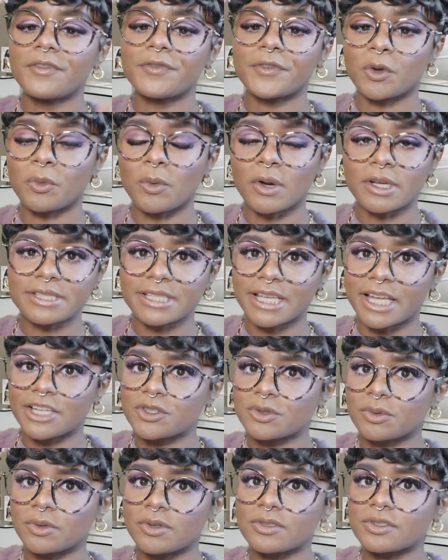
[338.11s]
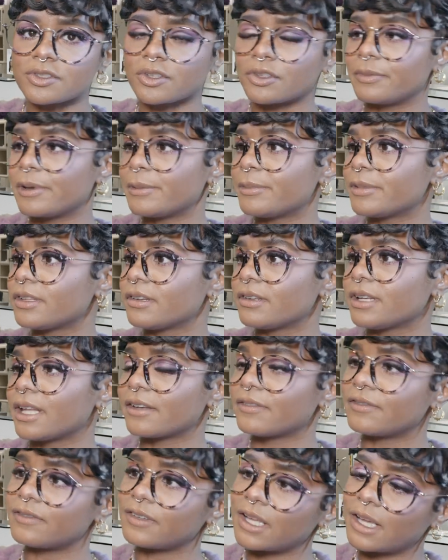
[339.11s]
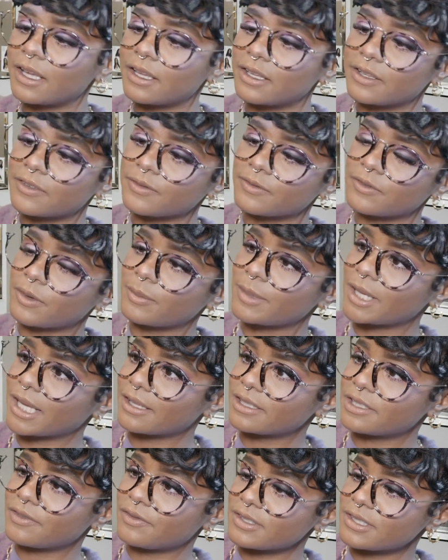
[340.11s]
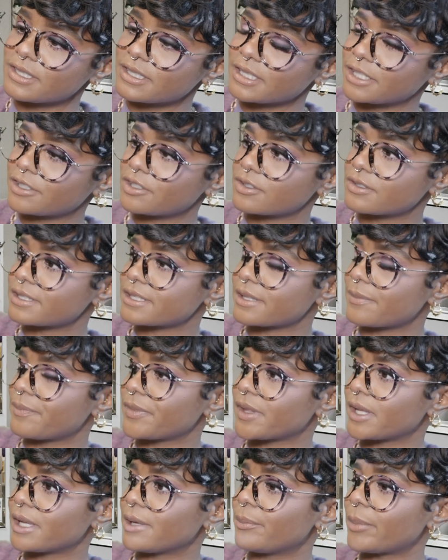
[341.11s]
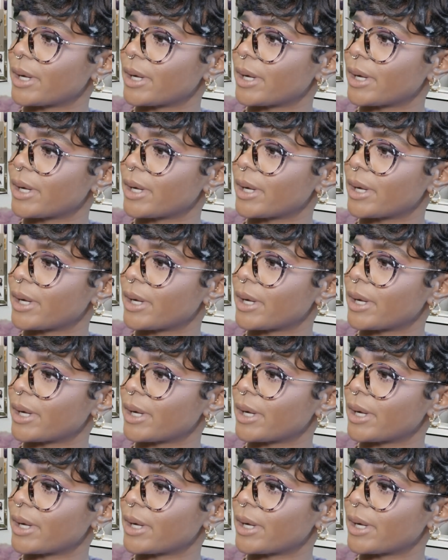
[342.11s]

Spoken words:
their work schedules, or maybe they're like flying from like a different state or something.